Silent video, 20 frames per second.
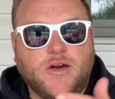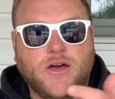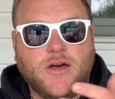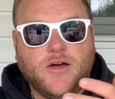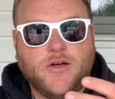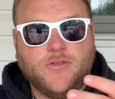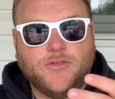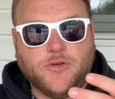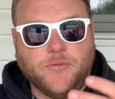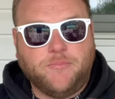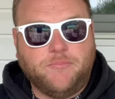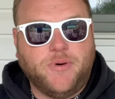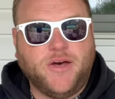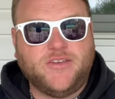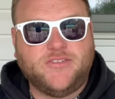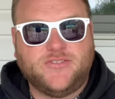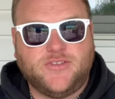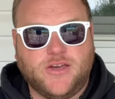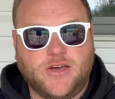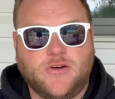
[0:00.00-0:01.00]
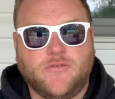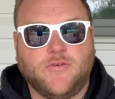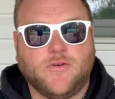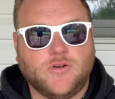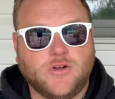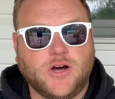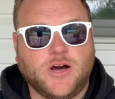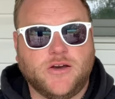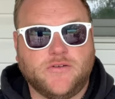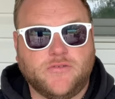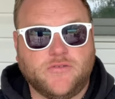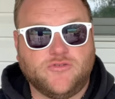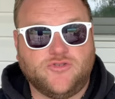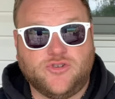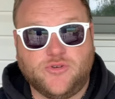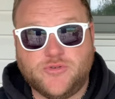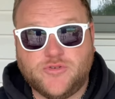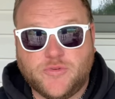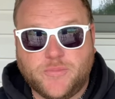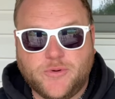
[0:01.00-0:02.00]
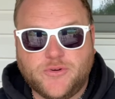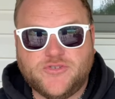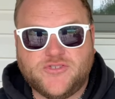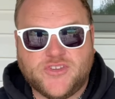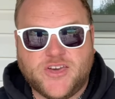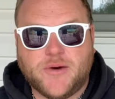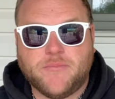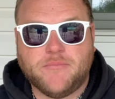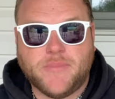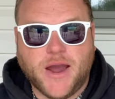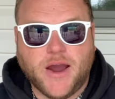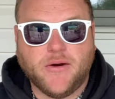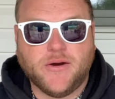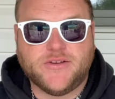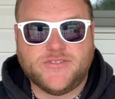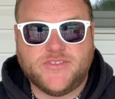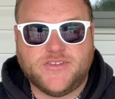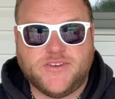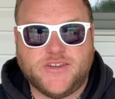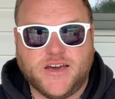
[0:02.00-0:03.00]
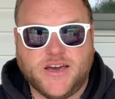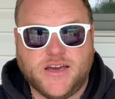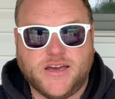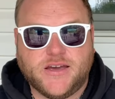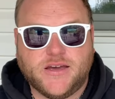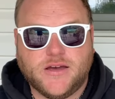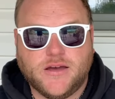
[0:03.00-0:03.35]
the best day of her life. She was supposed to get married today